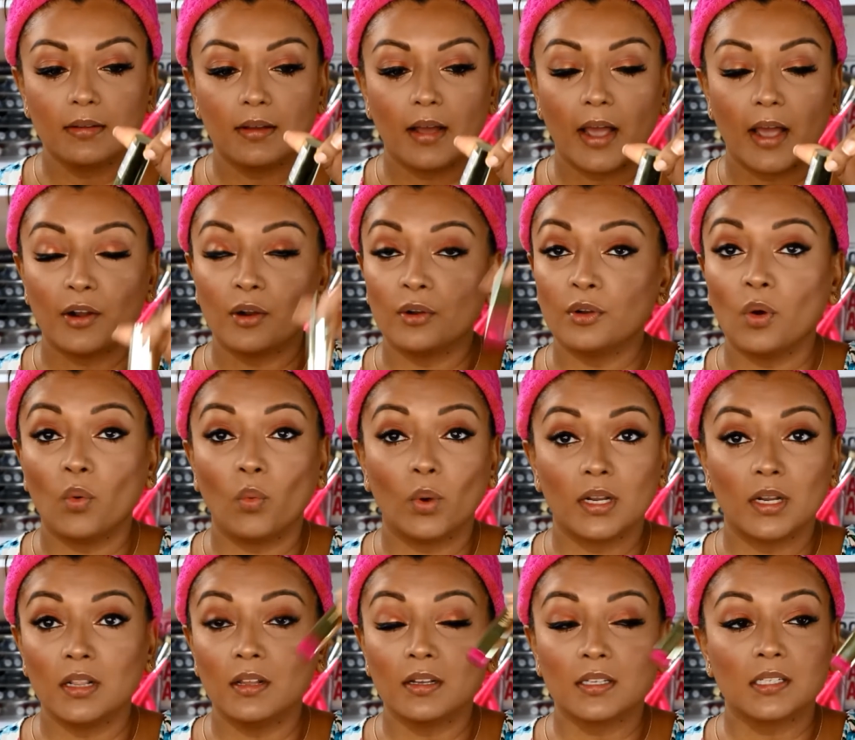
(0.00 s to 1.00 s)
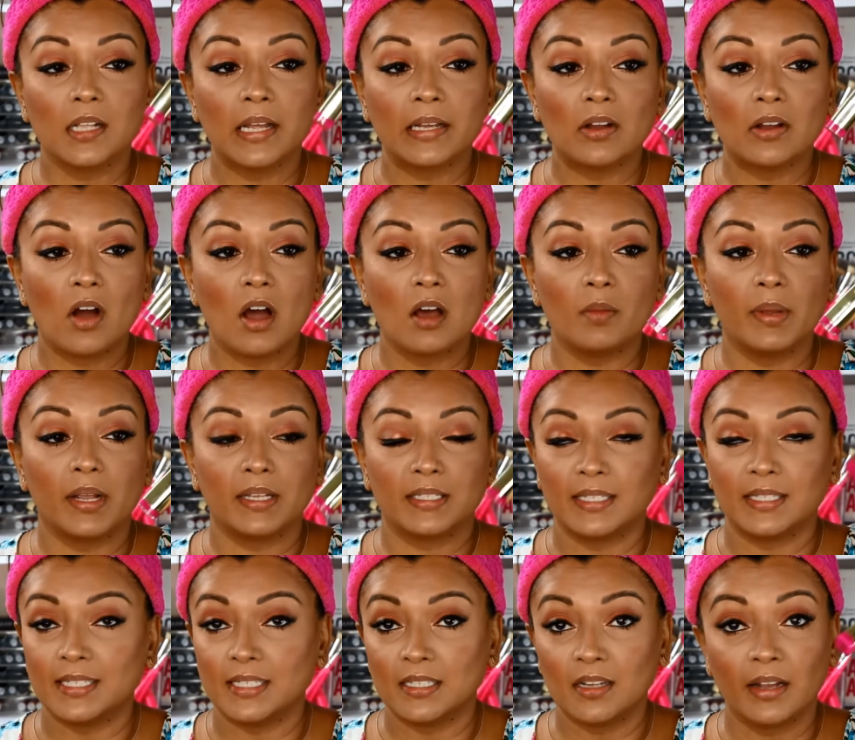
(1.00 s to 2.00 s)
I don't know what it looks like on because I
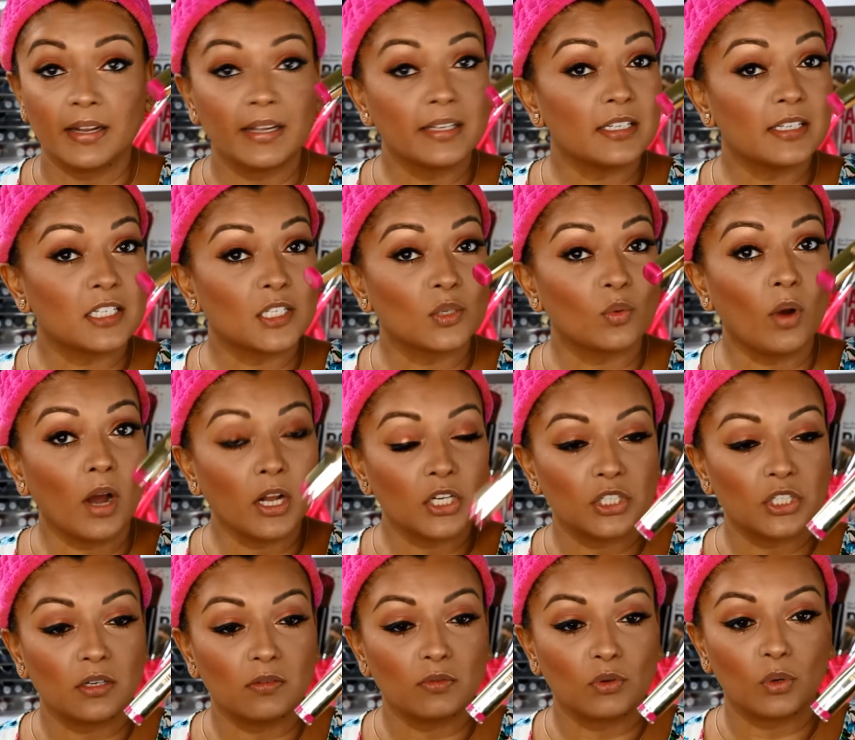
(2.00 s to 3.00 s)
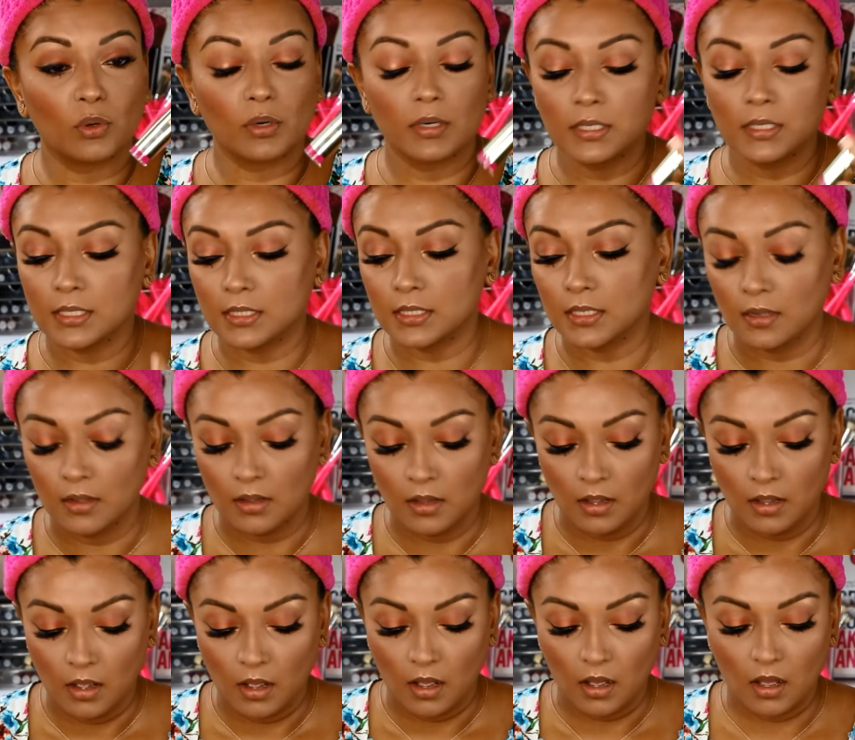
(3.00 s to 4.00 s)
did not get to swatch it, of course,
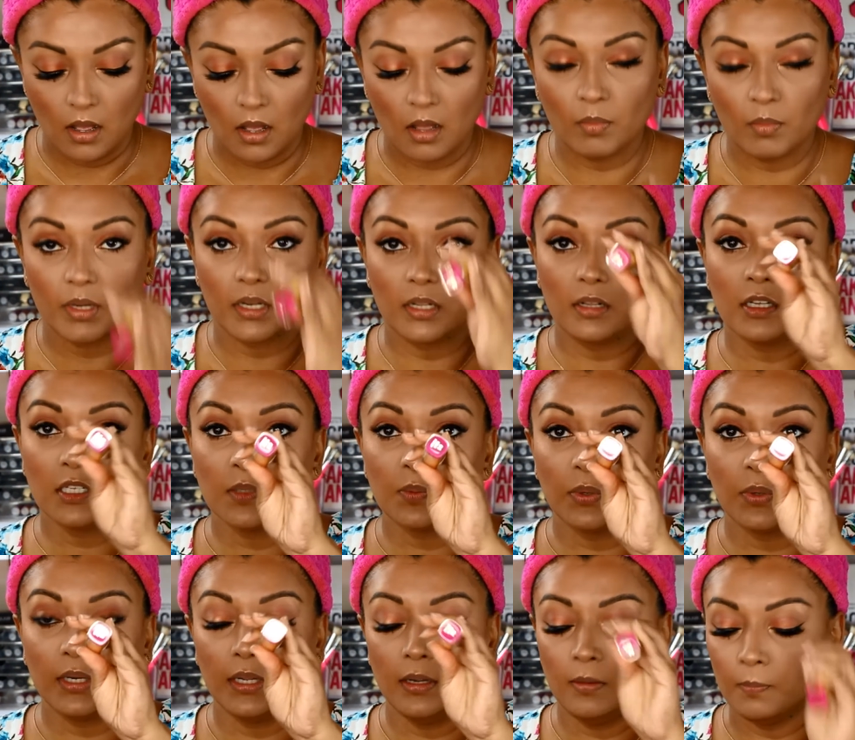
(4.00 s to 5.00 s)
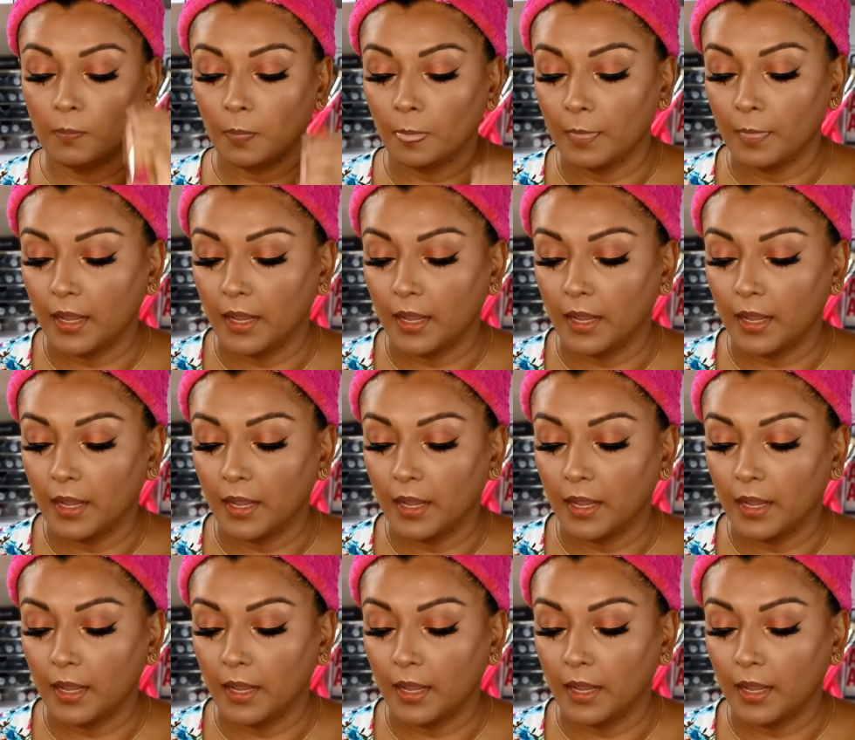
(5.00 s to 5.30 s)
but it looks pretty.